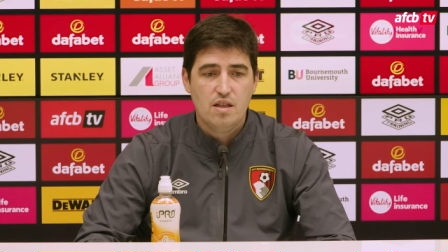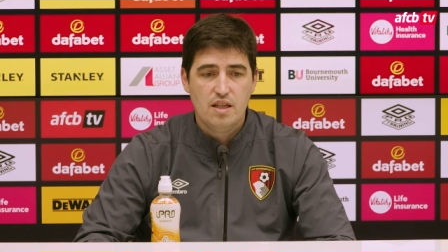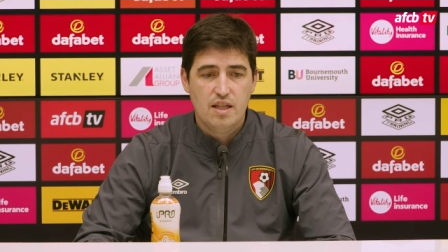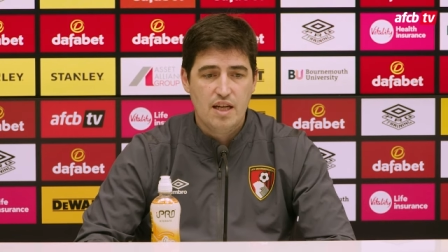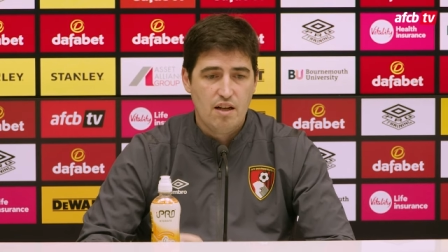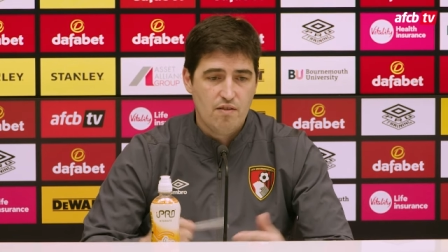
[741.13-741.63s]

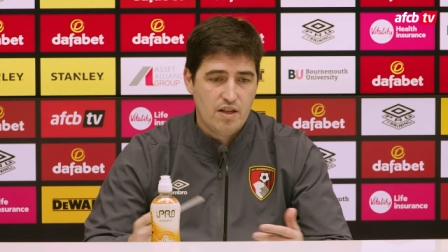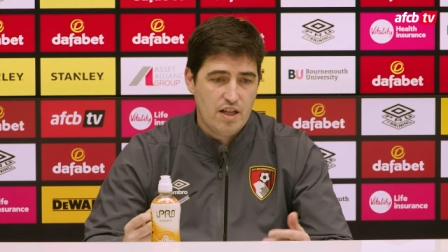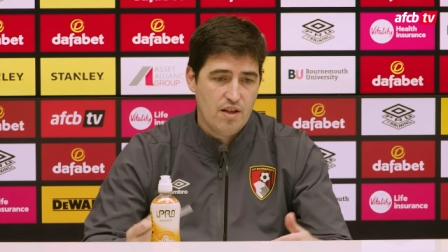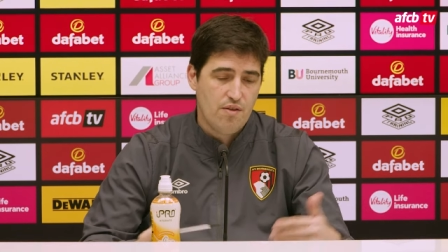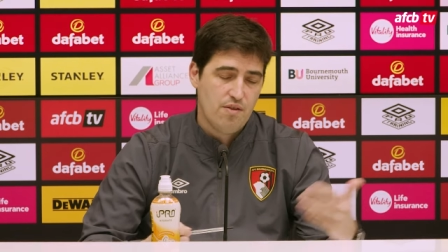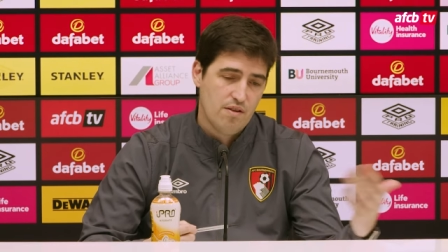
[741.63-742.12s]

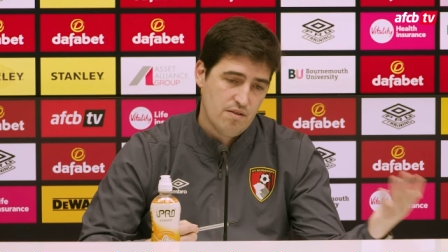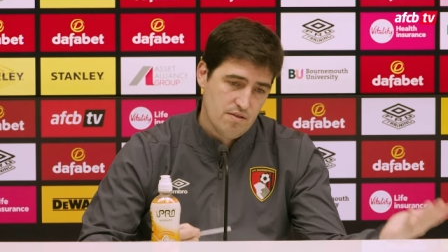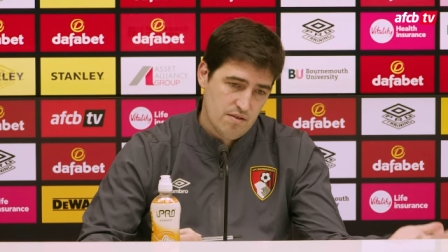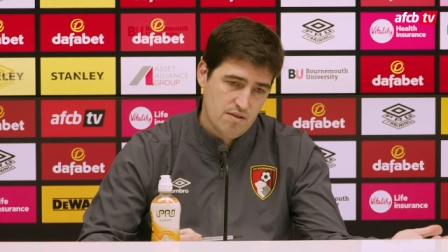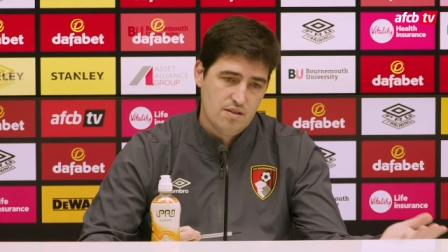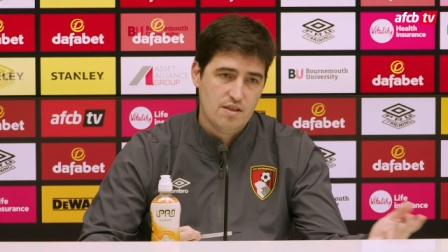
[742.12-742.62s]
Alvarez,
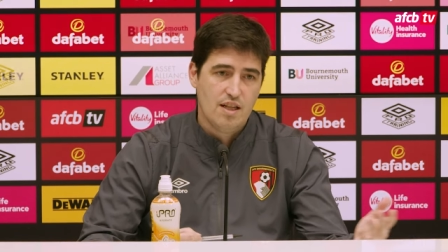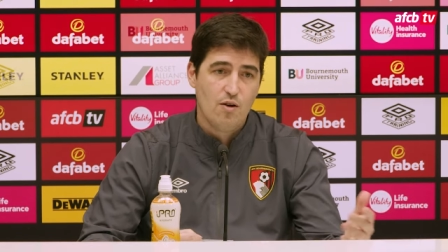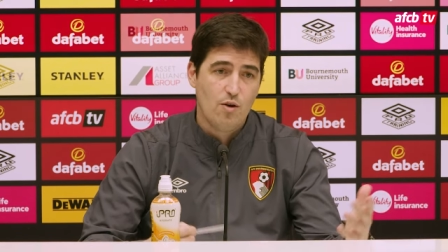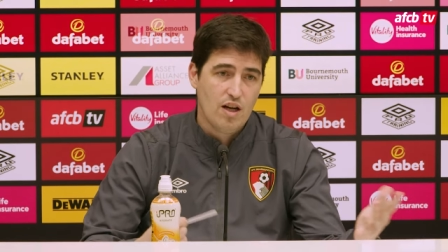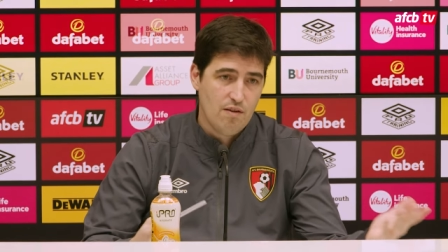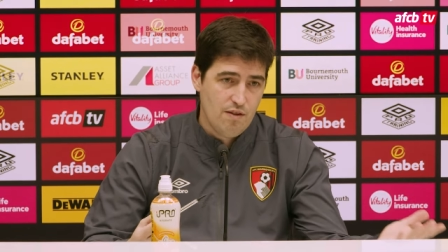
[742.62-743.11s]

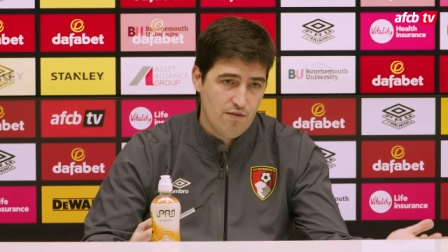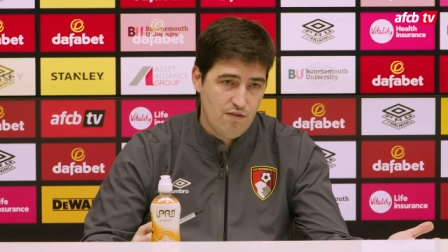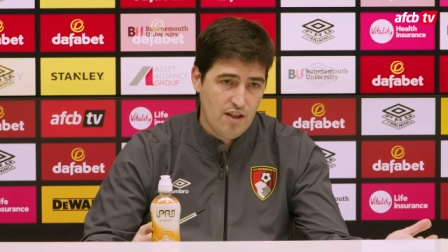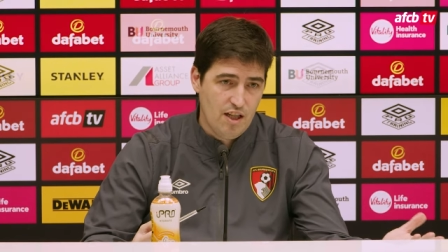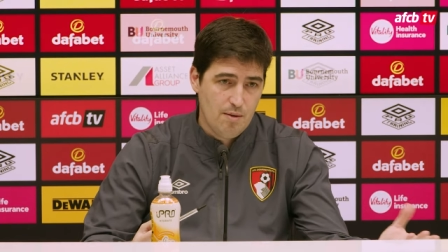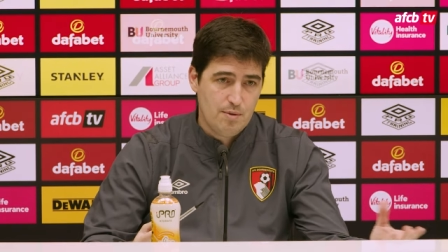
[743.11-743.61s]
now Calvin
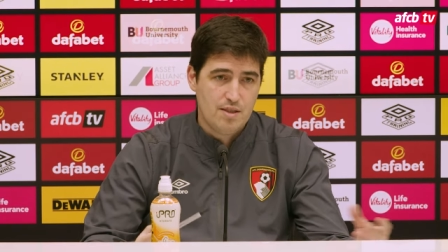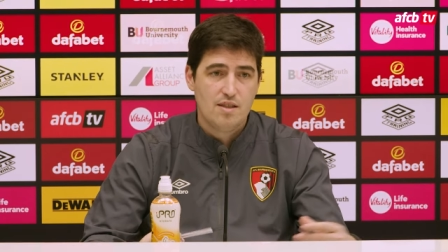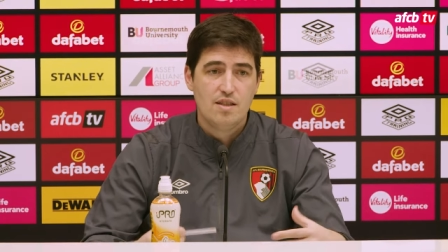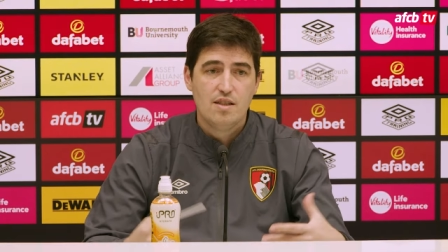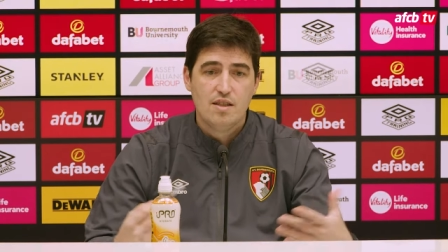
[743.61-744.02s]
Phillips.